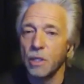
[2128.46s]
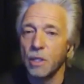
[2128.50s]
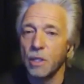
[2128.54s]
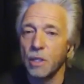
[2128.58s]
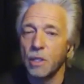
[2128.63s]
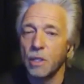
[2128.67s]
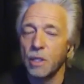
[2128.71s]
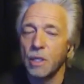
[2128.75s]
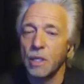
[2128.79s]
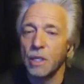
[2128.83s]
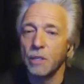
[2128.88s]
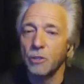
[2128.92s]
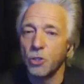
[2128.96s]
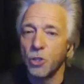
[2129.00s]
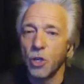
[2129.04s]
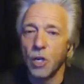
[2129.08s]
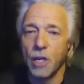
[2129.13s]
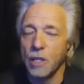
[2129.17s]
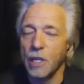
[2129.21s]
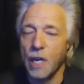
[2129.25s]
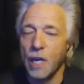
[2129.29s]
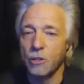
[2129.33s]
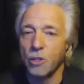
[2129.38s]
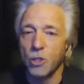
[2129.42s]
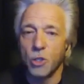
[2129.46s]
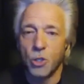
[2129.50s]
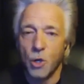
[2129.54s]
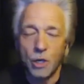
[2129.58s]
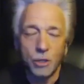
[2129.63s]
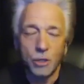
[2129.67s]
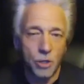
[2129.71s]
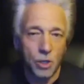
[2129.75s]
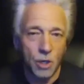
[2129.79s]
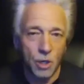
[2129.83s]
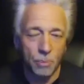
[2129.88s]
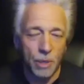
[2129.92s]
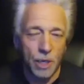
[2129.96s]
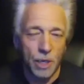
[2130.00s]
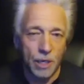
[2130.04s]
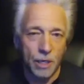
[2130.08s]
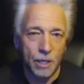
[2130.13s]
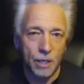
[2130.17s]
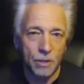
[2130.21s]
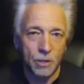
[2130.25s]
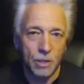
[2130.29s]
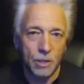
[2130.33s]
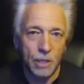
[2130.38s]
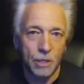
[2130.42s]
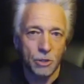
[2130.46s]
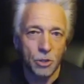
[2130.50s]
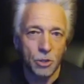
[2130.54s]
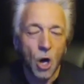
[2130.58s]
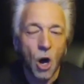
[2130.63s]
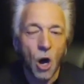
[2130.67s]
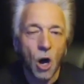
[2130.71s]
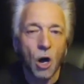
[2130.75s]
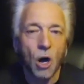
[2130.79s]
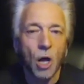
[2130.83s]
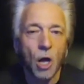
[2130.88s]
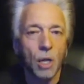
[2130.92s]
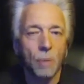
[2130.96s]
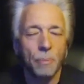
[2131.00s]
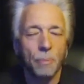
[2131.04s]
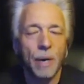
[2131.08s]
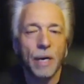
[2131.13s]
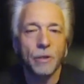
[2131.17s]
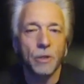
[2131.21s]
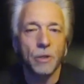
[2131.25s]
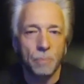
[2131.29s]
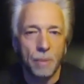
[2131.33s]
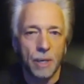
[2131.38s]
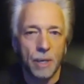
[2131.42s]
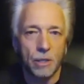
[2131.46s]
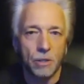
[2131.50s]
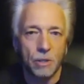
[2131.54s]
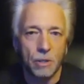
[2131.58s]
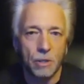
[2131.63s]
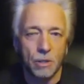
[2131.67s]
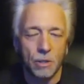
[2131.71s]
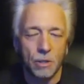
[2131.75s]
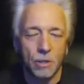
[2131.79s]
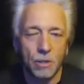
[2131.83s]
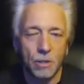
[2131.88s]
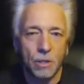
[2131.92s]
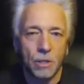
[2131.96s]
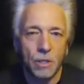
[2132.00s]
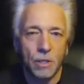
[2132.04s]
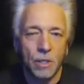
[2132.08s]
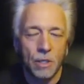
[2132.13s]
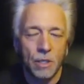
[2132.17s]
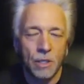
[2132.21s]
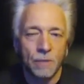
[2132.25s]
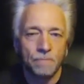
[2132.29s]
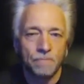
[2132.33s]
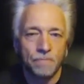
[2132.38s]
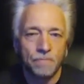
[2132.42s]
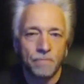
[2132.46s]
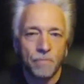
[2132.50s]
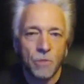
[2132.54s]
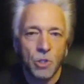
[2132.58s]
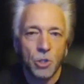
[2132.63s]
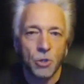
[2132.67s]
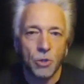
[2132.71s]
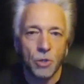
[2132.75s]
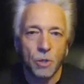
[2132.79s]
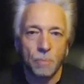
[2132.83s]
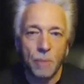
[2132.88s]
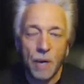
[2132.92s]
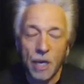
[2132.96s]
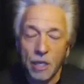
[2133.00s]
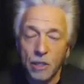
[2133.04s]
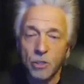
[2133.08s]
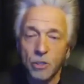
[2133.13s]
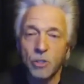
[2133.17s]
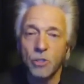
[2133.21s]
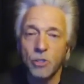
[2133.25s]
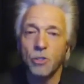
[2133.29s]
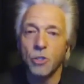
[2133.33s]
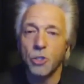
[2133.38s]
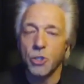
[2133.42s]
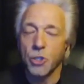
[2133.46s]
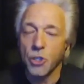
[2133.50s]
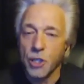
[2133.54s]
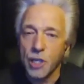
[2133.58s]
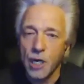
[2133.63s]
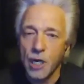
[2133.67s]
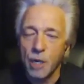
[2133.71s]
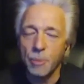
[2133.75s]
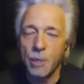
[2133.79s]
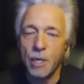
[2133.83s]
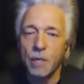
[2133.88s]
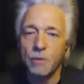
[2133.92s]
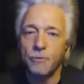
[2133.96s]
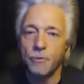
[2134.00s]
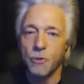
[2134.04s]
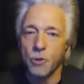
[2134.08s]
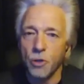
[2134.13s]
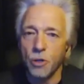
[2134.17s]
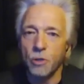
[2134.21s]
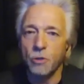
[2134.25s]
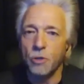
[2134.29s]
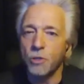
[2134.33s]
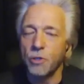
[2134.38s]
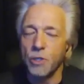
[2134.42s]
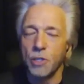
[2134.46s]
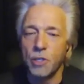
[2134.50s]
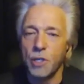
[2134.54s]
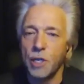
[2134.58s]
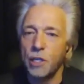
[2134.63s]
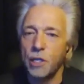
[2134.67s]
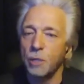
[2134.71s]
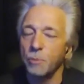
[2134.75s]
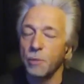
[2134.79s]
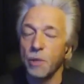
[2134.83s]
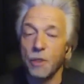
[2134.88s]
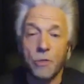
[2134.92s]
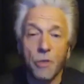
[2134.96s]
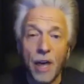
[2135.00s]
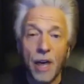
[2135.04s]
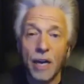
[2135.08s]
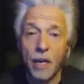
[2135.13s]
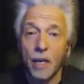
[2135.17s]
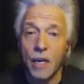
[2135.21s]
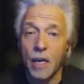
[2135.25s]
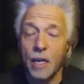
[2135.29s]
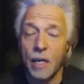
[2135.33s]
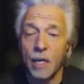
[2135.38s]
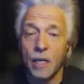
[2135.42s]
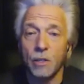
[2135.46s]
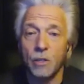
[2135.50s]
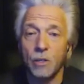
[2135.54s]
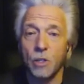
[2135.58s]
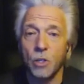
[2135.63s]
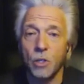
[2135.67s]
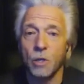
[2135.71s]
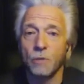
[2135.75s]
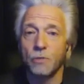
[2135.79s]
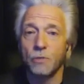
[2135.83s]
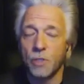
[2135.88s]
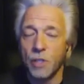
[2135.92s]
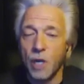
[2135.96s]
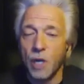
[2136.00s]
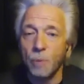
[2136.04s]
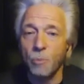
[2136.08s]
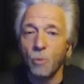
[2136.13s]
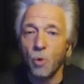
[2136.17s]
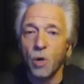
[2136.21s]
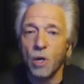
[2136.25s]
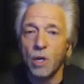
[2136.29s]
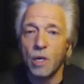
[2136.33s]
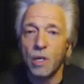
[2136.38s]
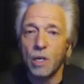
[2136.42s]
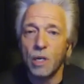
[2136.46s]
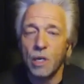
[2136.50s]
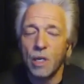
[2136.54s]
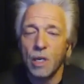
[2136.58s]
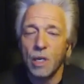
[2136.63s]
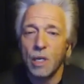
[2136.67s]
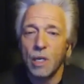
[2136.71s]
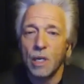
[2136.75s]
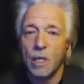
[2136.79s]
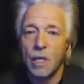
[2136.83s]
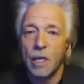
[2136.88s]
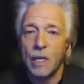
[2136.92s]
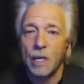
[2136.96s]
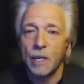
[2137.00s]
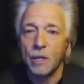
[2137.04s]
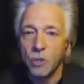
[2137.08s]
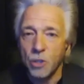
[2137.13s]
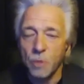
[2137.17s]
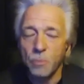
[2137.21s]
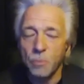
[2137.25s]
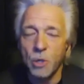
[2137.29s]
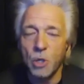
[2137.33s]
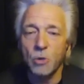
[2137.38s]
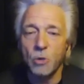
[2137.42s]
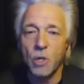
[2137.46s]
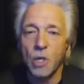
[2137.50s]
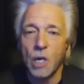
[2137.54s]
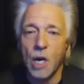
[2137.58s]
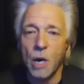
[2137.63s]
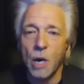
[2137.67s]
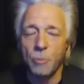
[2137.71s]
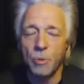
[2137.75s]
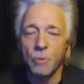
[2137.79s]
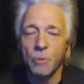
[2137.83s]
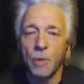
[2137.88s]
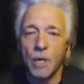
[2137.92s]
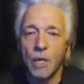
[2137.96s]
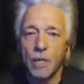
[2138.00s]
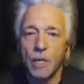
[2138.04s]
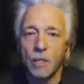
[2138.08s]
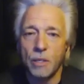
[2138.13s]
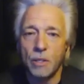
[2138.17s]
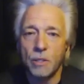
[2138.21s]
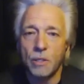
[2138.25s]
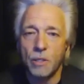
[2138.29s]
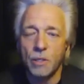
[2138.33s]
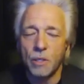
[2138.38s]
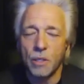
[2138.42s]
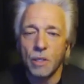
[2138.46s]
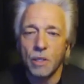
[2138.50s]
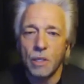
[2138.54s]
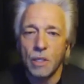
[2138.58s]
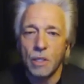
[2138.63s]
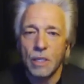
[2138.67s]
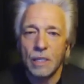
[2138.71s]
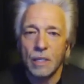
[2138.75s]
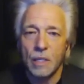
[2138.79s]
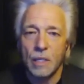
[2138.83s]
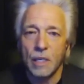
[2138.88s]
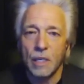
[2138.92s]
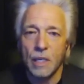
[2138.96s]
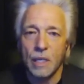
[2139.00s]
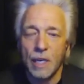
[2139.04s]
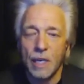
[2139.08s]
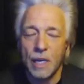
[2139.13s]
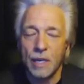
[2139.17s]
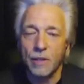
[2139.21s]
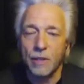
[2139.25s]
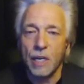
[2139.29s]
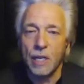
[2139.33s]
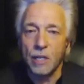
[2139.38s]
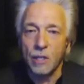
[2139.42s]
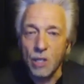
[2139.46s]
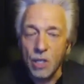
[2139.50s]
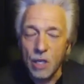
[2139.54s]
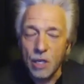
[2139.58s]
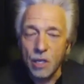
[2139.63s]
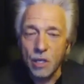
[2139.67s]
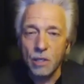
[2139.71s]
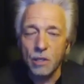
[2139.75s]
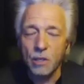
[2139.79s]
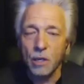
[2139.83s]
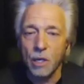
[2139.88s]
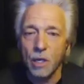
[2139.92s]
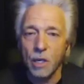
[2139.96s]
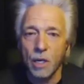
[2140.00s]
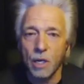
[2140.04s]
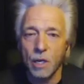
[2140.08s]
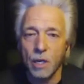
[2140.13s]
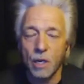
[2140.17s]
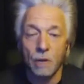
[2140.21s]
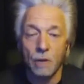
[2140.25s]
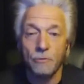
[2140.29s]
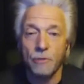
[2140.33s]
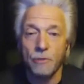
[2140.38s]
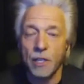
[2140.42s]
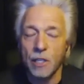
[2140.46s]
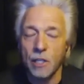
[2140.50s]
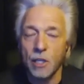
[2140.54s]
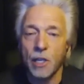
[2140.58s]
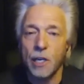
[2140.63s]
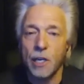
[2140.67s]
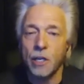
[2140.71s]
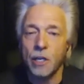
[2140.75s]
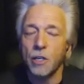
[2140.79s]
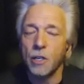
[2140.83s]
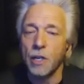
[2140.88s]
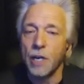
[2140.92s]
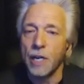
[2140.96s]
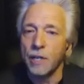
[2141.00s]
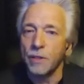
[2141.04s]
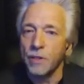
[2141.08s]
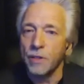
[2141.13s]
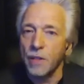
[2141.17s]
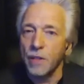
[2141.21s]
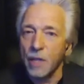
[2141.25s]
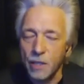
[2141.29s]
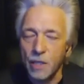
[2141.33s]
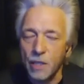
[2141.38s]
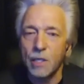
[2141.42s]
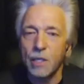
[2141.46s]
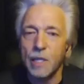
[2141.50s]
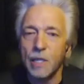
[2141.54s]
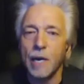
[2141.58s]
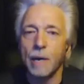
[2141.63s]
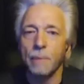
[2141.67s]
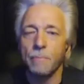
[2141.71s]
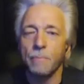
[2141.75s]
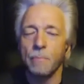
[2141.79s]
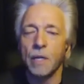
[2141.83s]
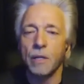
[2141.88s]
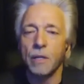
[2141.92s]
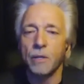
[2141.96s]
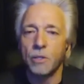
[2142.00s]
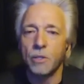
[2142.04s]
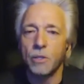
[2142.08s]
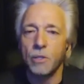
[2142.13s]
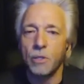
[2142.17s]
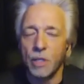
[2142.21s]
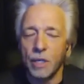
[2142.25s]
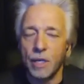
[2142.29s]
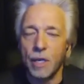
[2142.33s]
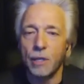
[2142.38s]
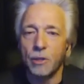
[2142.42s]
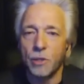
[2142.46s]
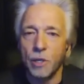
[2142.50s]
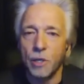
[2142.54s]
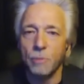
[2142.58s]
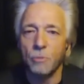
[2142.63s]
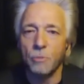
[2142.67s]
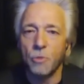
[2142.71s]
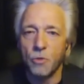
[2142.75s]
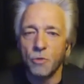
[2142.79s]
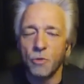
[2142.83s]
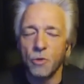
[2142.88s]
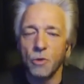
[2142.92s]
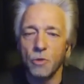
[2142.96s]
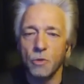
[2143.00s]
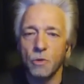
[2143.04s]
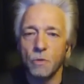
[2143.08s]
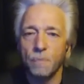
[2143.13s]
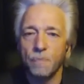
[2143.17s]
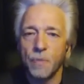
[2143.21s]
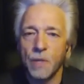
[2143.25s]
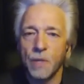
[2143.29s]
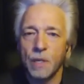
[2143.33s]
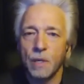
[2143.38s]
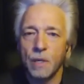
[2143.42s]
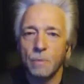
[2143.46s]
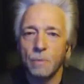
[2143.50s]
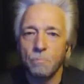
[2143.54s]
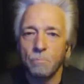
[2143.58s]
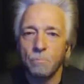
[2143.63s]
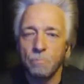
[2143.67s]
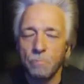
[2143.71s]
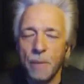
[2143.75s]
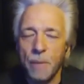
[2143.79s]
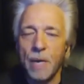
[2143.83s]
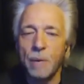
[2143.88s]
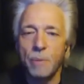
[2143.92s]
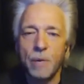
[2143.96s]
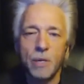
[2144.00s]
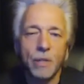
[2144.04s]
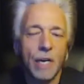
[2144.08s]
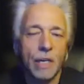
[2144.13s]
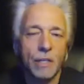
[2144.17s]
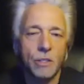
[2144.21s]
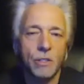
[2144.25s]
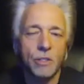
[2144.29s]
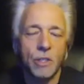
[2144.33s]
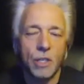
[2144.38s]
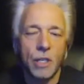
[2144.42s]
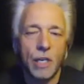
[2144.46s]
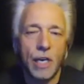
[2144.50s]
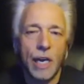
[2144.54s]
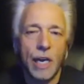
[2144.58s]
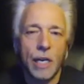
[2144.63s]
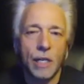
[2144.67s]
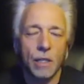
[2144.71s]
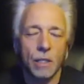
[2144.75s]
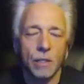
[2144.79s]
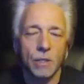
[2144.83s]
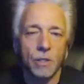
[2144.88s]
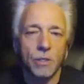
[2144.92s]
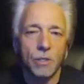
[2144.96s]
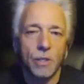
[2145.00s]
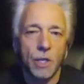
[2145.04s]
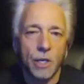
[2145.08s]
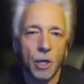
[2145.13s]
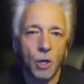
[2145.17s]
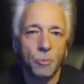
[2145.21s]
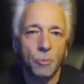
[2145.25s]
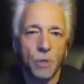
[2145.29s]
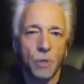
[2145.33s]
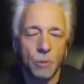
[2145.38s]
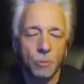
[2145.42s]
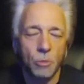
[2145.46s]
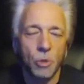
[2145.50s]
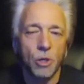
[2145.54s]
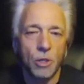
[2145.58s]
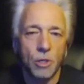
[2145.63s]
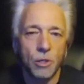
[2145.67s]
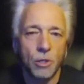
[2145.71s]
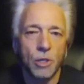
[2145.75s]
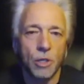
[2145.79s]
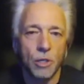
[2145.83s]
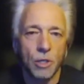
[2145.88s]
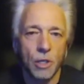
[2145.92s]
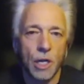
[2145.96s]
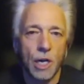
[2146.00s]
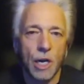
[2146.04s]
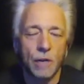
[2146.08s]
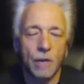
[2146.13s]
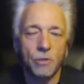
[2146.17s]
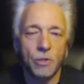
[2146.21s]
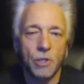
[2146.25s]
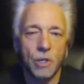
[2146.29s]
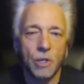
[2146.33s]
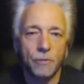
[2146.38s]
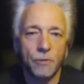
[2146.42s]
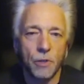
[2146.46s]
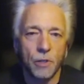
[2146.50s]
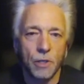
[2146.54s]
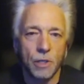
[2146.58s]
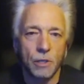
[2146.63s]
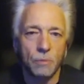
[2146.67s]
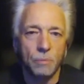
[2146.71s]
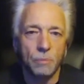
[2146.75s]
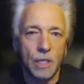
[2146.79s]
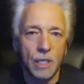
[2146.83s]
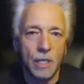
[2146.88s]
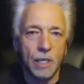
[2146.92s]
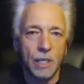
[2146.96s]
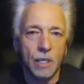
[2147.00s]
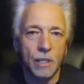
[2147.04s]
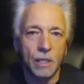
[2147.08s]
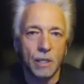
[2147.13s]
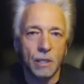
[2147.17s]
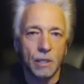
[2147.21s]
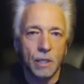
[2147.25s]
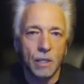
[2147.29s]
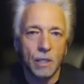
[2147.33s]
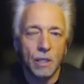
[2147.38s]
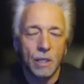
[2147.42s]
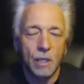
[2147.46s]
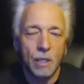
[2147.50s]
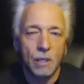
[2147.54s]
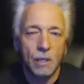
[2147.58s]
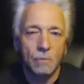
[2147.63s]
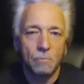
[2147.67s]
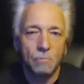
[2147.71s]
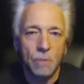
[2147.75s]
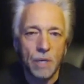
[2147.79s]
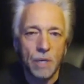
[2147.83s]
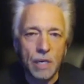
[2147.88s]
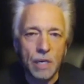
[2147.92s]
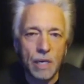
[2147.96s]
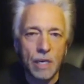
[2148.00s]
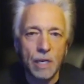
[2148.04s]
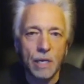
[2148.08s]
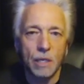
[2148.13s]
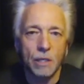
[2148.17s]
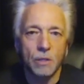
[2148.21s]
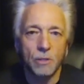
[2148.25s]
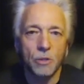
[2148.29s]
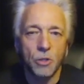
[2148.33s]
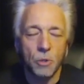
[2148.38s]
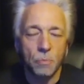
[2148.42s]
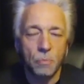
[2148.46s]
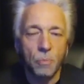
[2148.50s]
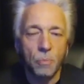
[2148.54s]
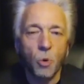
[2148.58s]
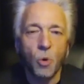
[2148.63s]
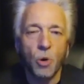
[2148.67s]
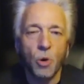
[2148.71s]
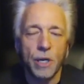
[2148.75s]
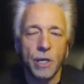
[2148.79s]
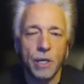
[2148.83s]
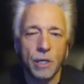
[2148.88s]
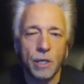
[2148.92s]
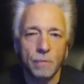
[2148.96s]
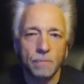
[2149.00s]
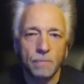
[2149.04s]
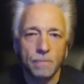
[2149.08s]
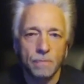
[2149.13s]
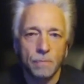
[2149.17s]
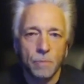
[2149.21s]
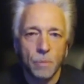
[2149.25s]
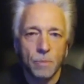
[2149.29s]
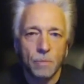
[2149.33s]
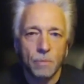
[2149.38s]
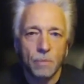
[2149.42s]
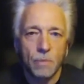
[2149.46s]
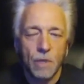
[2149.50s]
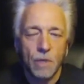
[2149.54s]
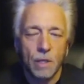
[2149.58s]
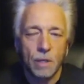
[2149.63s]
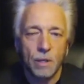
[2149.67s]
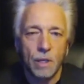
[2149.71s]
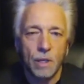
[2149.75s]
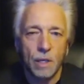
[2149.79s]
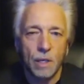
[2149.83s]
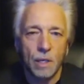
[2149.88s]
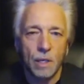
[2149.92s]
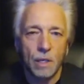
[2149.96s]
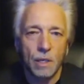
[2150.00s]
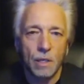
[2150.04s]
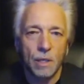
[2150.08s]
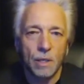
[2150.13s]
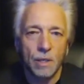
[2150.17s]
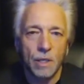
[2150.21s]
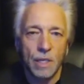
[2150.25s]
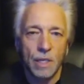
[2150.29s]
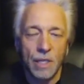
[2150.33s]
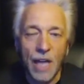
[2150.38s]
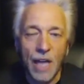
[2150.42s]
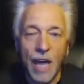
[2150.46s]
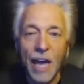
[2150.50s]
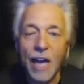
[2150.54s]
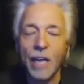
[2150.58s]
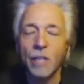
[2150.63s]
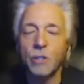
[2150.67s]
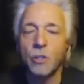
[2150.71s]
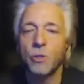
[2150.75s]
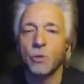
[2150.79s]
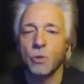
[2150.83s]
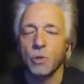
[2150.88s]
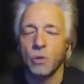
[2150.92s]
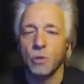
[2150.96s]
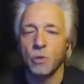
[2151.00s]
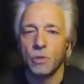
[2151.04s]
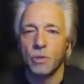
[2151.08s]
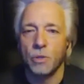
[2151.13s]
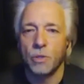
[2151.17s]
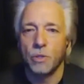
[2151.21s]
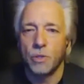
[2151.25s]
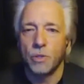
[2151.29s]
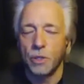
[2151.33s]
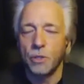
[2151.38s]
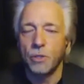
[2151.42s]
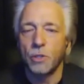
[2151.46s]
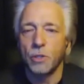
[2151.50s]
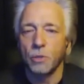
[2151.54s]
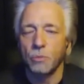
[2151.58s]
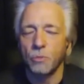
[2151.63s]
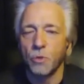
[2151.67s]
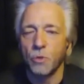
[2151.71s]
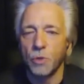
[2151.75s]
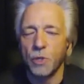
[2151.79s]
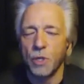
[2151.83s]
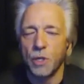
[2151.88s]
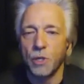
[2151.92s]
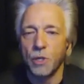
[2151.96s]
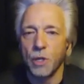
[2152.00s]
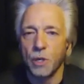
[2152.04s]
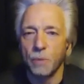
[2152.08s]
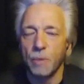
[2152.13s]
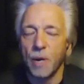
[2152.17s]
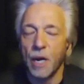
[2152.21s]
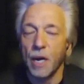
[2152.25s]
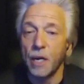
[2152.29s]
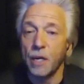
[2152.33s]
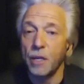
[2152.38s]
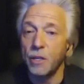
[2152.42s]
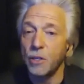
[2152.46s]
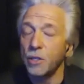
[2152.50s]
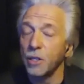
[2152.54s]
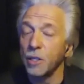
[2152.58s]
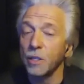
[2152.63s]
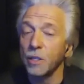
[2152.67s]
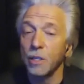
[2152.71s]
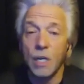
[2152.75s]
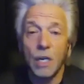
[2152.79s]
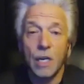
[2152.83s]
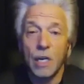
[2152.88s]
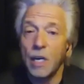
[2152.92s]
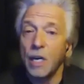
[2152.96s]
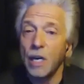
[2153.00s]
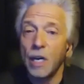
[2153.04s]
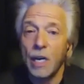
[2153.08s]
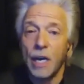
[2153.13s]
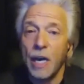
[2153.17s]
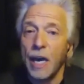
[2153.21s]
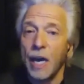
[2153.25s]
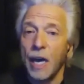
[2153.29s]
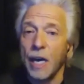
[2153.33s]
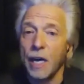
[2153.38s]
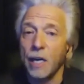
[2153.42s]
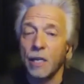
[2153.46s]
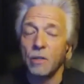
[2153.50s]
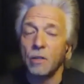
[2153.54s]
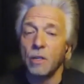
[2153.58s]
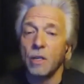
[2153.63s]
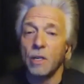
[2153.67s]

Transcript: is taught not to trust our bodies. It's all about the medicines. So the medicines are coming for those that need them, and thank God. You know, if someone is immune compromised and they need a ventilator and they need that medicine to get them through, maybe that's the catalyst to help them look at their lives differently, begin supporting the natural systems within their bodies. And